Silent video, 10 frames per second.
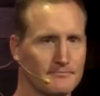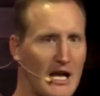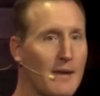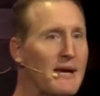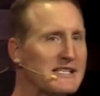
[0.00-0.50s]

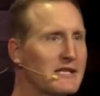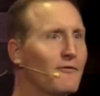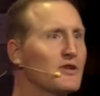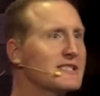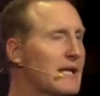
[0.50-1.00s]
I'm asking
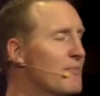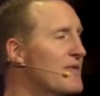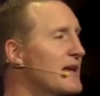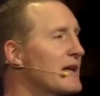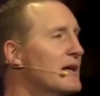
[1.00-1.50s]
for
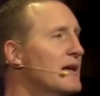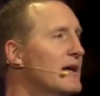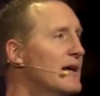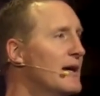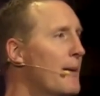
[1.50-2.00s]
something
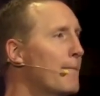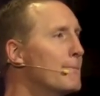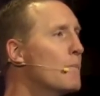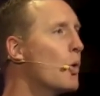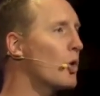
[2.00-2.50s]

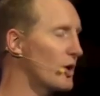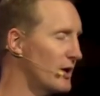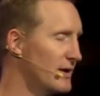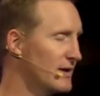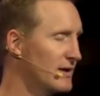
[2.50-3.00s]
more.
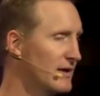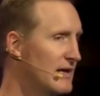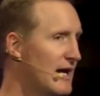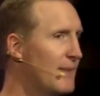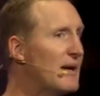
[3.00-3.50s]

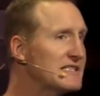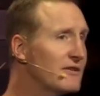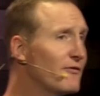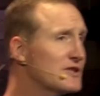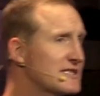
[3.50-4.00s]
I'm
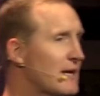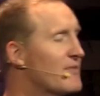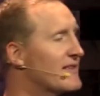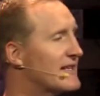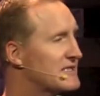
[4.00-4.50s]
asking for
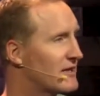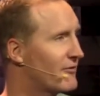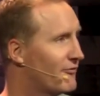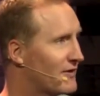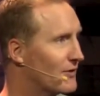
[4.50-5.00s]
something that's going to
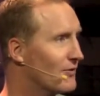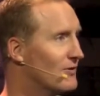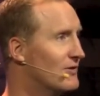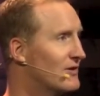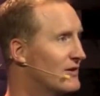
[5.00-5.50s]
feel.
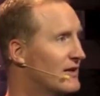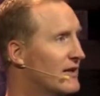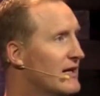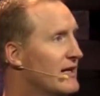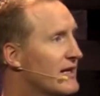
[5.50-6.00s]

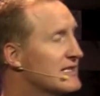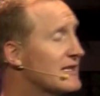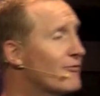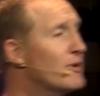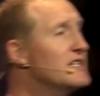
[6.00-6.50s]
Because
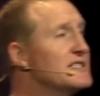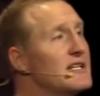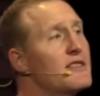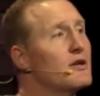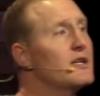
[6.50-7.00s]
if we just
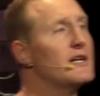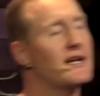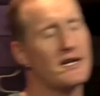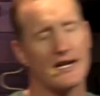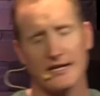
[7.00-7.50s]
did
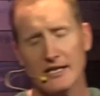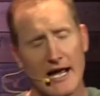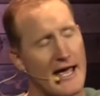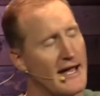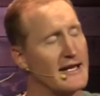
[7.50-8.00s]
$39.99
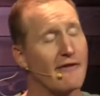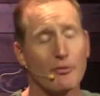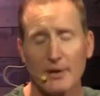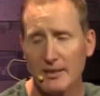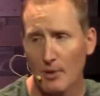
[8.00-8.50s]
and
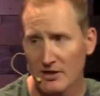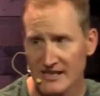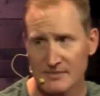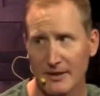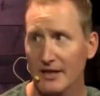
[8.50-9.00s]
everybody
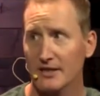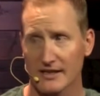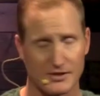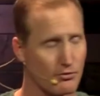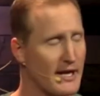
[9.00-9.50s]
participated,
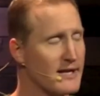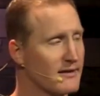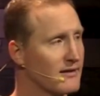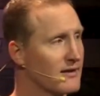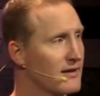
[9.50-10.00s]
that's great,
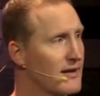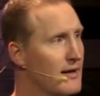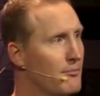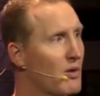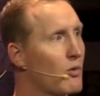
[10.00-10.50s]

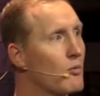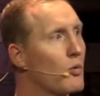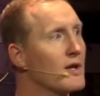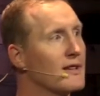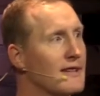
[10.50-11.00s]
but we
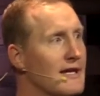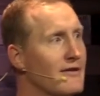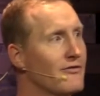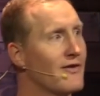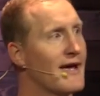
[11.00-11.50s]
wouldn't
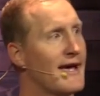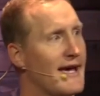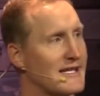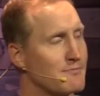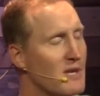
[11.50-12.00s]
leave
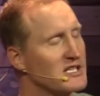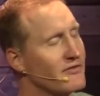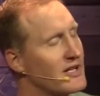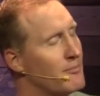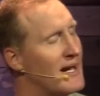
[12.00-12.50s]
as much of
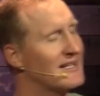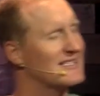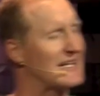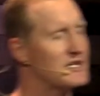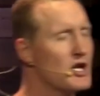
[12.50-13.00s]
an impact as
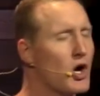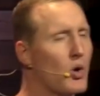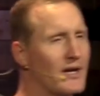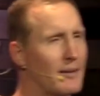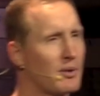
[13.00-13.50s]
I
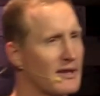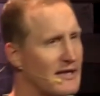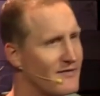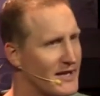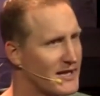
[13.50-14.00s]
know and I
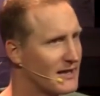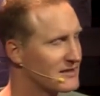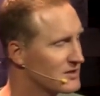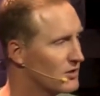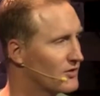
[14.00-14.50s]
believe that God
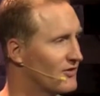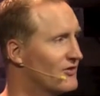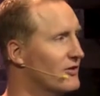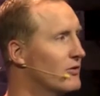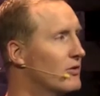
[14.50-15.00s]
has called us to.